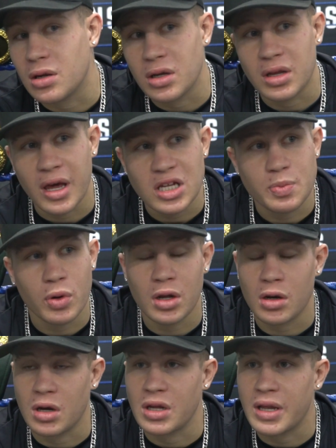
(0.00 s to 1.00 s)
It gets put
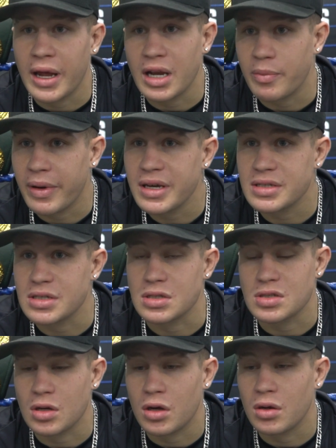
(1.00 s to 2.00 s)
in on a daily basis.
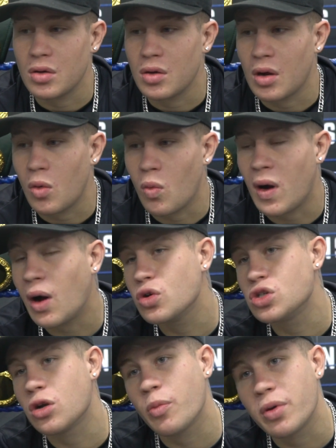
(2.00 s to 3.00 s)
So why
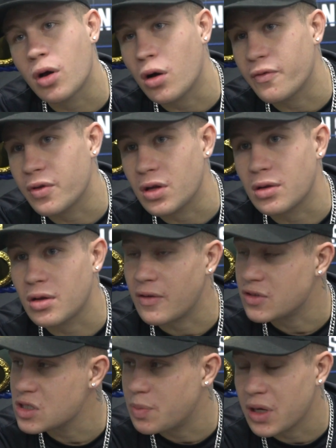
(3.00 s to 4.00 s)
would you not be confident?
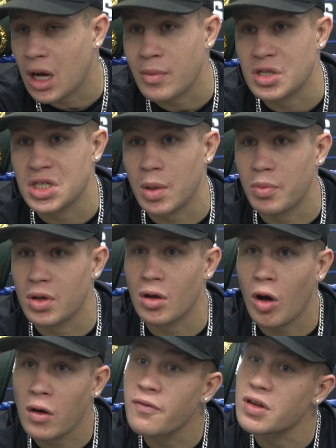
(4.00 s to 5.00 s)
I've just become a champion. The
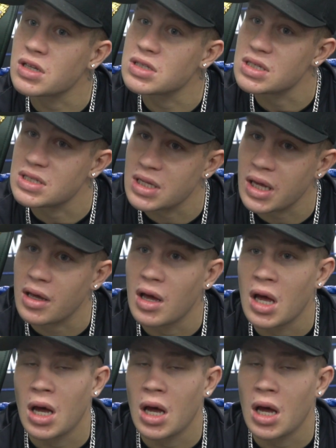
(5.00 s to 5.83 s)
confidence is there.